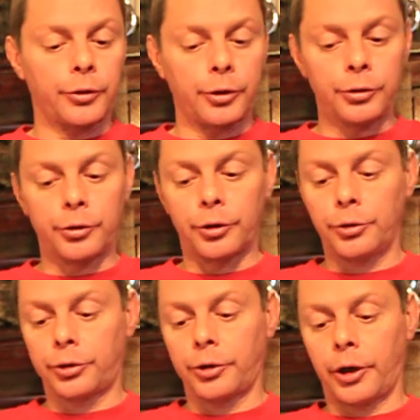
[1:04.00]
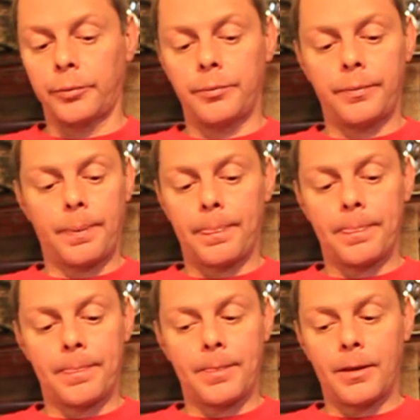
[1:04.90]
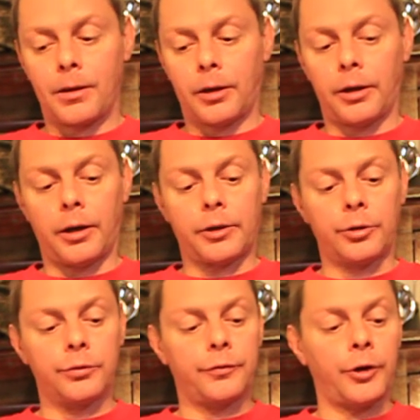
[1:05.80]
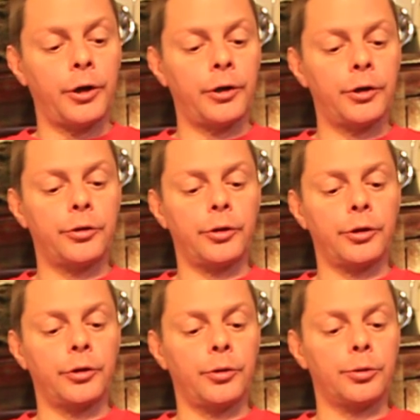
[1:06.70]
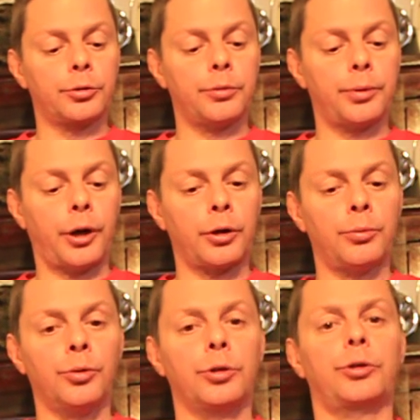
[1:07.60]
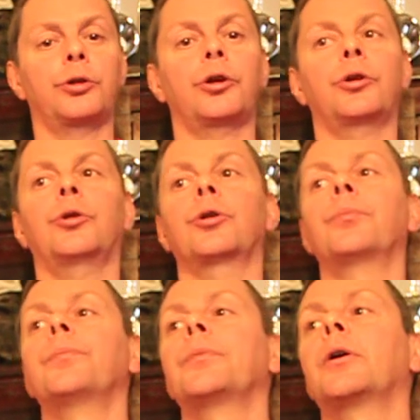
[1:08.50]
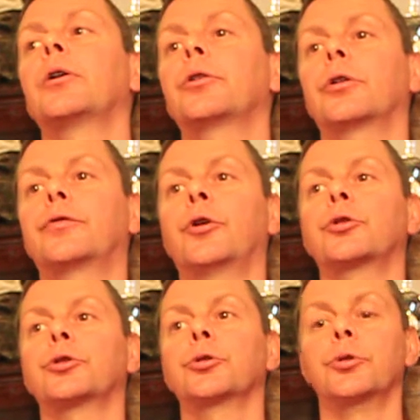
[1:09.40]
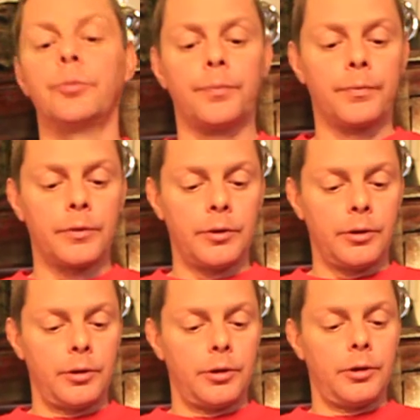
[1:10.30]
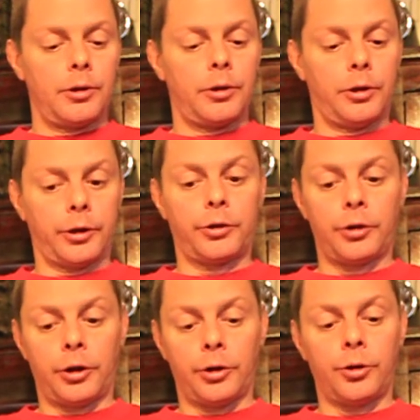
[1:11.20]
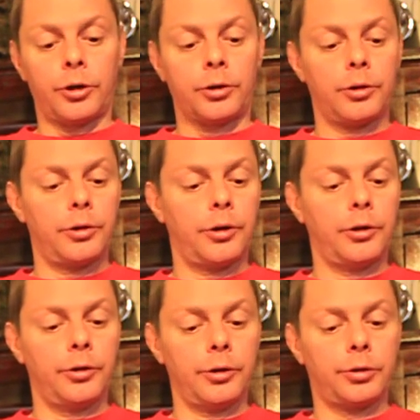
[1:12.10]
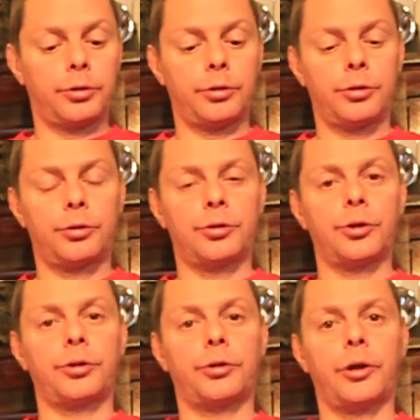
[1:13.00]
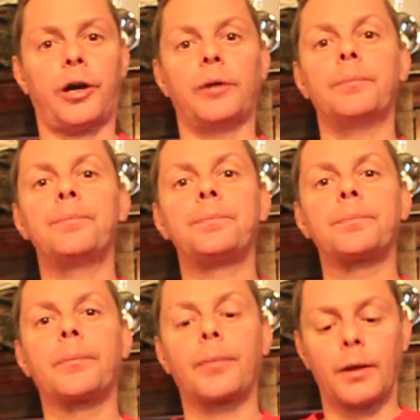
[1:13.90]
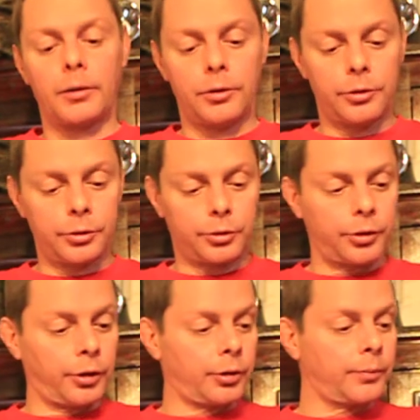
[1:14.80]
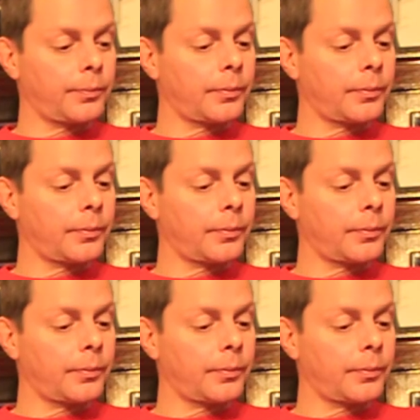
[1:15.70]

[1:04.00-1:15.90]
guns I looked at, I couldn't find anything that was compatible with the AR that functioned like the AR. And this is just that. This thing,